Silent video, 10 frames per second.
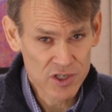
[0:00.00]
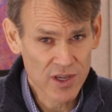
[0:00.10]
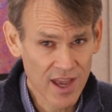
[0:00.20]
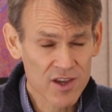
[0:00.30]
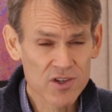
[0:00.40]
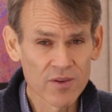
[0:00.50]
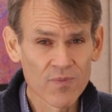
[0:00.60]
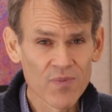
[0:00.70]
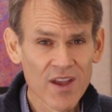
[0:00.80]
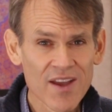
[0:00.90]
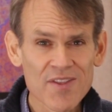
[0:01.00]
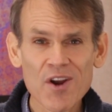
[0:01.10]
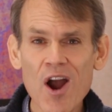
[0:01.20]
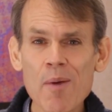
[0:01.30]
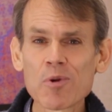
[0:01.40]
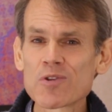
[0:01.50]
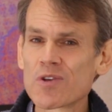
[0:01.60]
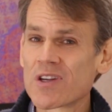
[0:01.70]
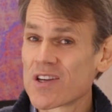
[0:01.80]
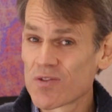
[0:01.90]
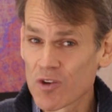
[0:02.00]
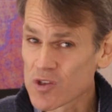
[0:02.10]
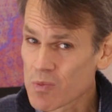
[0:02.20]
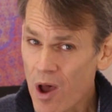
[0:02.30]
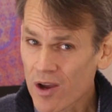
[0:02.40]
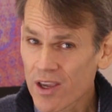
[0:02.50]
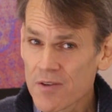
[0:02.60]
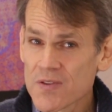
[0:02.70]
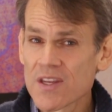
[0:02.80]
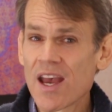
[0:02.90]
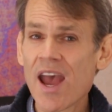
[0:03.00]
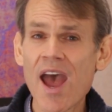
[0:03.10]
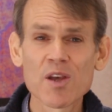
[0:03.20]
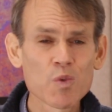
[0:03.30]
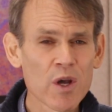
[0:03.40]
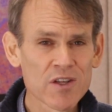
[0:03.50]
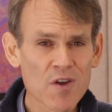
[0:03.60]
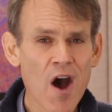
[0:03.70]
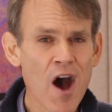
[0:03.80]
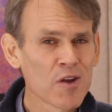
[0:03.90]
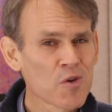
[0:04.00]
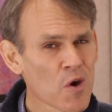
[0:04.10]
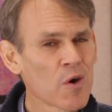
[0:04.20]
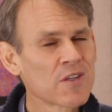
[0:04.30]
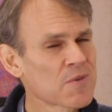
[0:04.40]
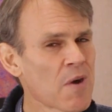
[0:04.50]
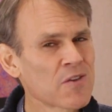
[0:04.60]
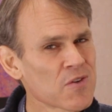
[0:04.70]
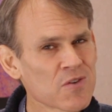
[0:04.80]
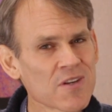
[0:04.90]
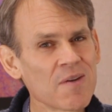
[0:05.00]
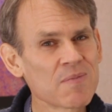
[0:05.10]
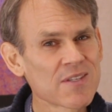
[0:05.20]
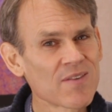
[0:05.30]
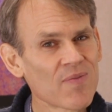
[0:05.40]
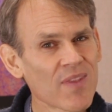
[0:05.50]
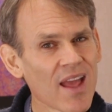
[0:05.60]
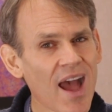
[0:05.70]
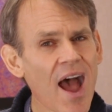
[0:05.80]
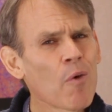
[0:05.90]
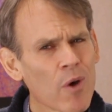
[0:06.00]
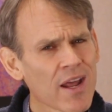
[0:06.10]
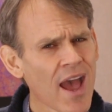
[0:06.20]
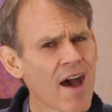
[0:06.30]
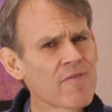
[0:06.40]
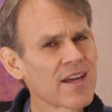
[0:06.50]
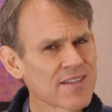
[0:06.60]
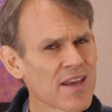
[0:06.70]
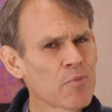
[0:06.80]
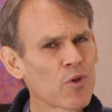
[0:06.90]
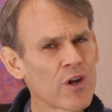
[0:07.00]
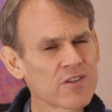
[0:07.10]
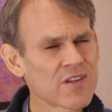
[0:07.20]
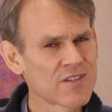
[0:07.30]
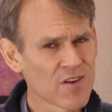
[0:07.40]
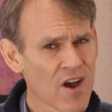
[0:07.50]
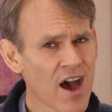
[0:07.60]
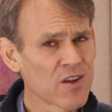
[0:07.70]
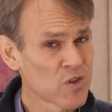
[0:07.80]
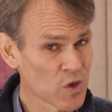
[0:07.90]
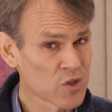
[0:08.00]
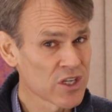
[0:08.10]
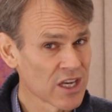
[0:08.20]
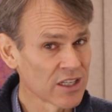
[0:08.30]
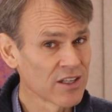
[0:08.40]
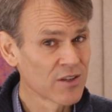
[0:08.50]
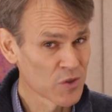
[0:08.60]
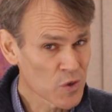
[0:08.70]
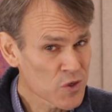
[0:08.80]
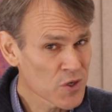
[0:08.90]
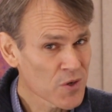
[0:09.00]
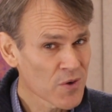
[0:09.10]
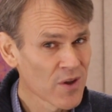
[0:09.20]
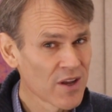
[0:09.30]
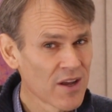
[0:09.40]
Education. There are opportunities for small gifts as well as ongoing sponsorships. I want to have that same loyalty to God as Socheat, don't you?